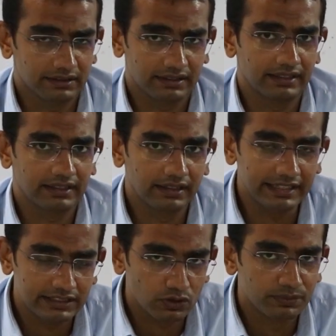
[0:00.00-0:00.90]
They
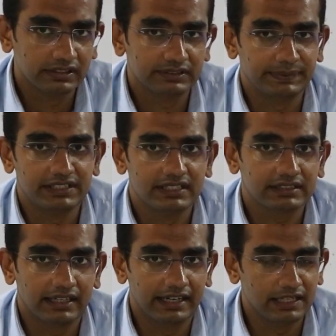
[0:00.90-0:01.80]
are keystone
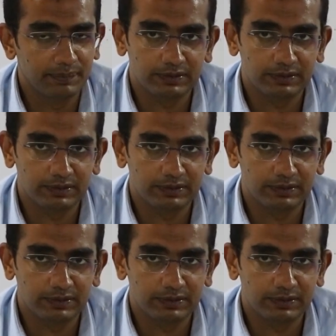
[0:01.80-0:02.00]
species